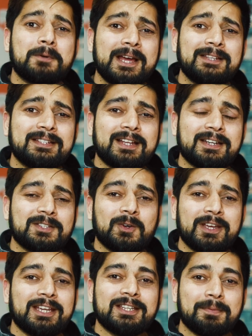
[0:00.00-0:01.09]
pricing that is
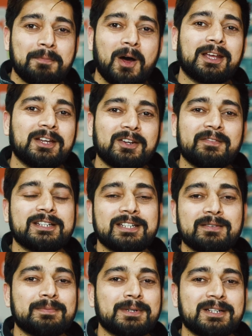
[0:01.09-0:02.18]
going in the pocket of the
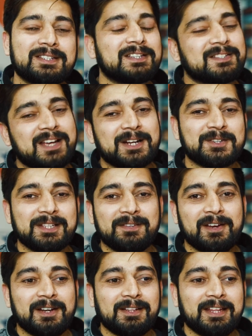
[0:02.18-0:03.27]
developers is actually
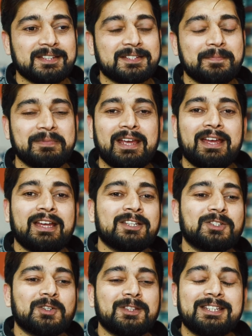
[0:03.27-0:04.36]
very less.
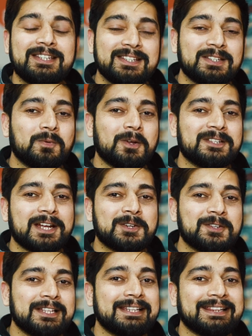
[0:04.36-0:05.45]
So this was
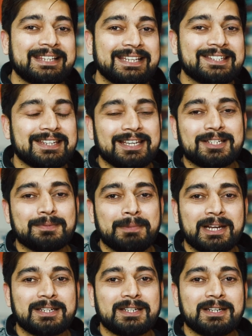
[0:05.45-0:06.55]
actually least
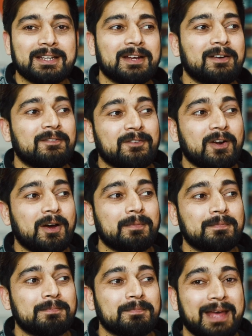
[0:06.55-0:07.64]
expected
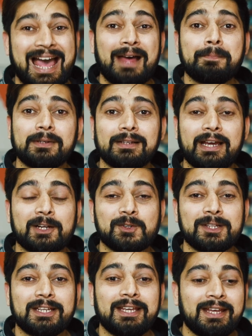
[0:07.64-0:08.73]
from Apple
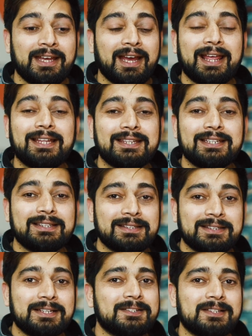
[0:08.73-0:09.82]
actually, and I think
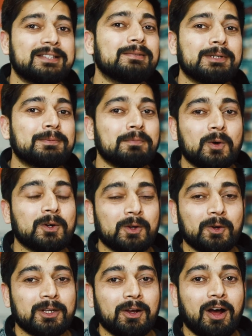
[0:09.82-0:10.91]
there is a little bit more
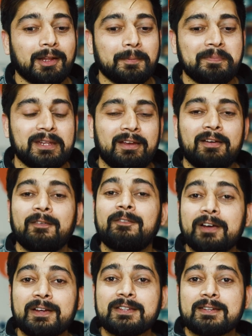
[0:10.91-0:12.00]
going on.
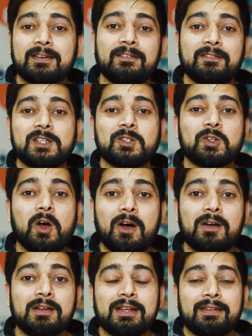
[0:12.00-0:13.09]
First, we
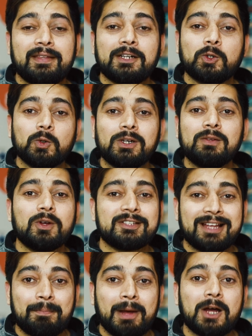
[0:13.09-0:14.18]
saw that Google was
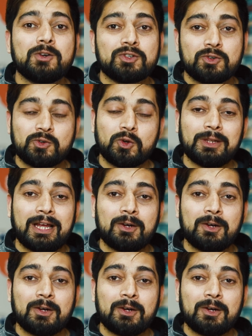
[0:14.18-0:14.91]
about to roll